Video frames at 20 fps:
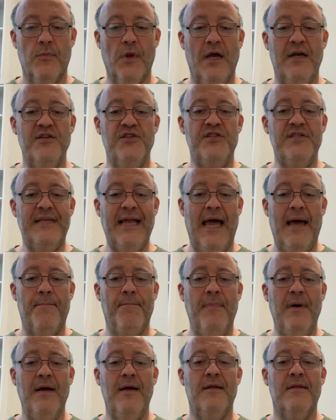
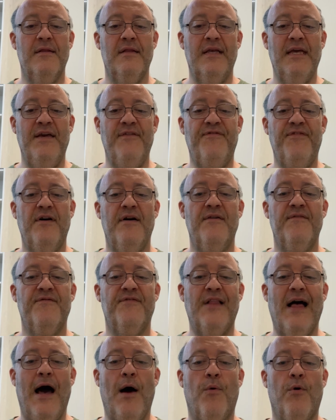stem, leaf,
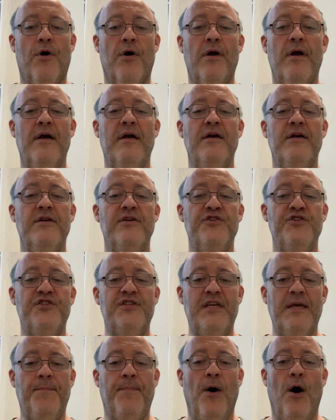flower,
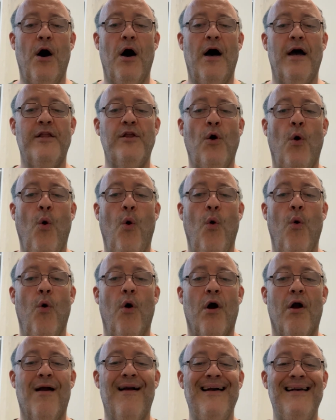seed pod,
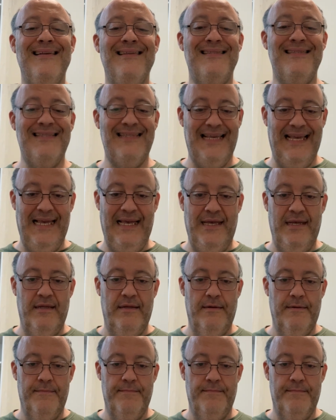or seed.